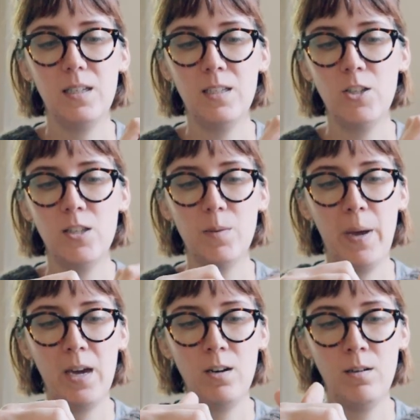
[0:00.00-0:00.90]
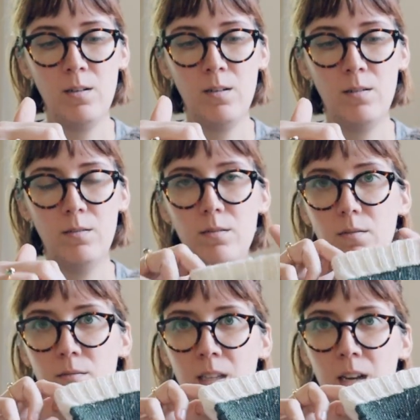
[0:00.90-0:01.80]
is just a pattern
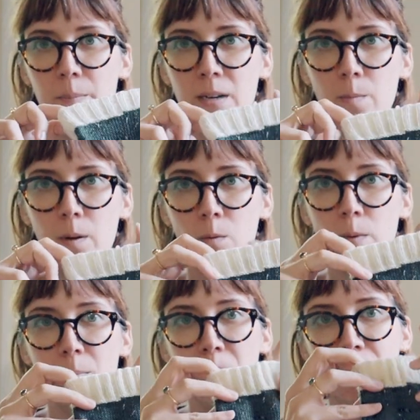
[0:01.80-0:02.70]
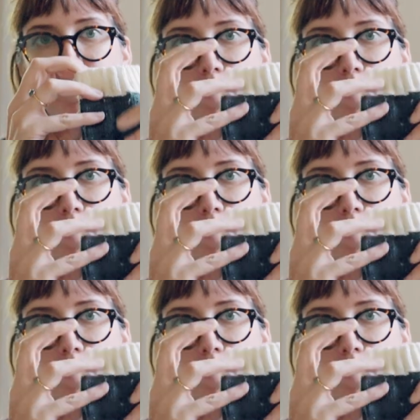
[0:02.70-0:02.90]
that I made up on a whim.